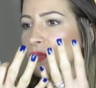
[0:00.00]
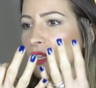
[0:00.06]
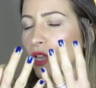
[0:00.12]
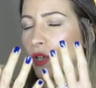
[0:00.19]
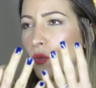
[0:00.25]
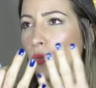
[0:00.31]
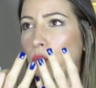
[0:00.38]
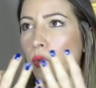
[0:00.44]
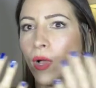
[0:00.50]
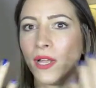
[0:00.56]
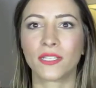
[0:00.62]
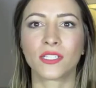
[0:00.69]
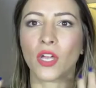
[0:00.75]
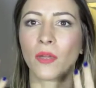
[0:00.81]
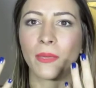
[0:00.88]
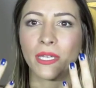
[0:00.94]
like
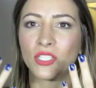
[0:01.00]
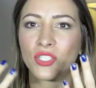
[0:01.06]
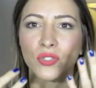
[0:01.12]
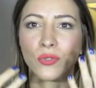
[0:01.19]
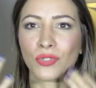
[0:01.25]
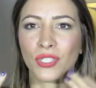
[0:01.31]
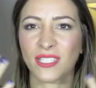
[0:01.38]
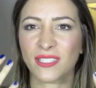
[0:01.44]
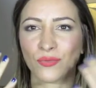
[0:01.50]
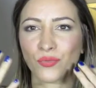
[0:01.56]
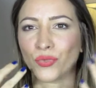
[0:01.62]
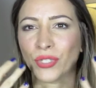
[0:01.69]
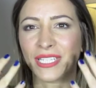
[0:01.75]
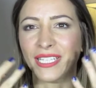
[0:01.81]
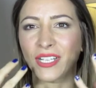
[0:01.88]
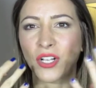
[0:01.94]
one dimensional, just
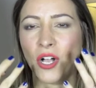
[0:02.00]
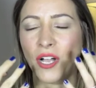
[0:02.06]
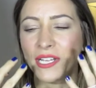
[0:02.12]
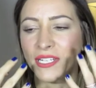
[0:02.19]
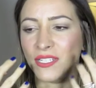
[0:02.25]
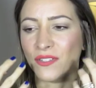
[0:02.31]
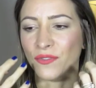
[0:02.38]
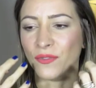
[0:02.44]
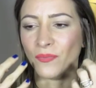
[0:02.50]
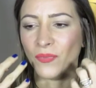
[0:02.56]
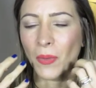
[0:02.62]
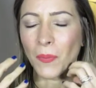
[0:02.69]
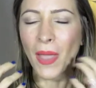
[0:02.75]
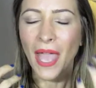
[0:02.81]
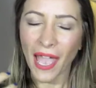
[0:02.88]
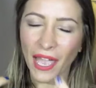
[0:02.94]
really kind of
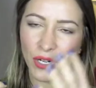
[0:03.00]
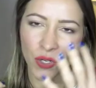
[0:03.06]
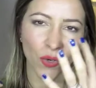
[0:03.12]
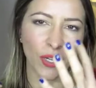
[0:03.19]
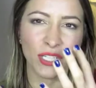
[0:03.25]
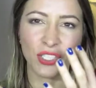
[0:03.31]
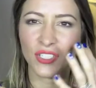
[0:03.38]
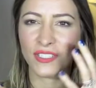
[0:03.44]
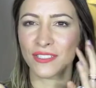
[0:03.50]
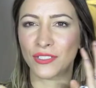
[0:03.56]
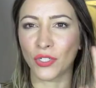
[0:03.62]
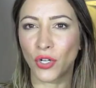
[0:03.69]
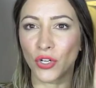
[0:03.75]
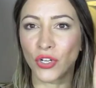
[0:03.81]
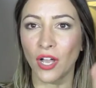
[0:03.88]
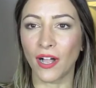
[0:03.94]
powdery, just
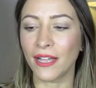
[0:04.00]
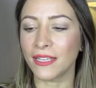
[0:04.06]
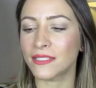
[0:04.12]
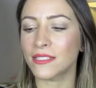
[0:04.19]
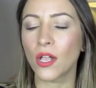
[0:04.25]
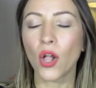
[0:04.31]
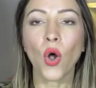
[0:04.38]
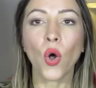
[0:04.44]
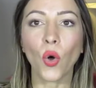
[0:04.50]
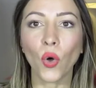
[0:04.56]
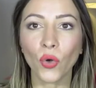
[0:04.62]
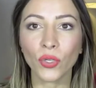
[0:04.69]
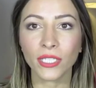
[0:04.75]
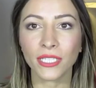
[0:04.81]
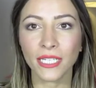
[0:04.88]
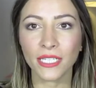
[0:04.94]
not nice.
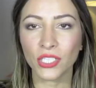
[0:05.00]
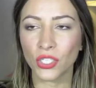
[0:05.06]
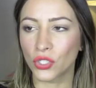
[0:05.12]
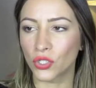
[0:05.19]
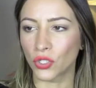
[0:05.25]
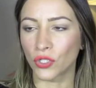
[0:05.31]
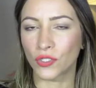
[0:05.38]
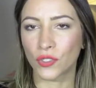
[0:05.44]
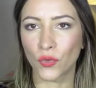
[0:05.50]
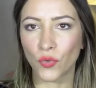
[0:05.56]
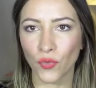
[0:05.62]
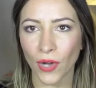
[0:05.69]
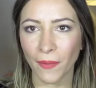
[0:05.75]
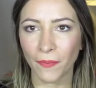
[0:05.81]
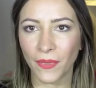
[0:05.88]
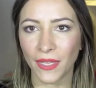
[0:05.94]
All you need to do is
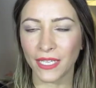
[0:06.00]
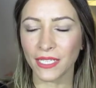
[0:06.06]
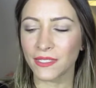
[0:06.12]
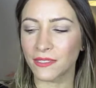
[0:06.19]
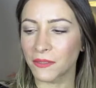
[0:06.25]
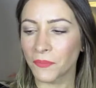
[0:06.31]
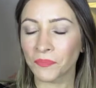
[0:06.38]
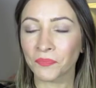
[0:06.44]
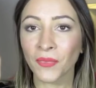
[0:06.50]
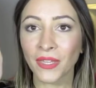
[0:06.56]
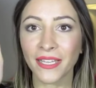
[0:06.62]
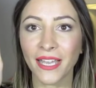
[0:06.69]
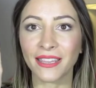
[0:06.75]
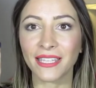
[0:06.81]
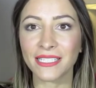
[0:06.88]
grab this. Now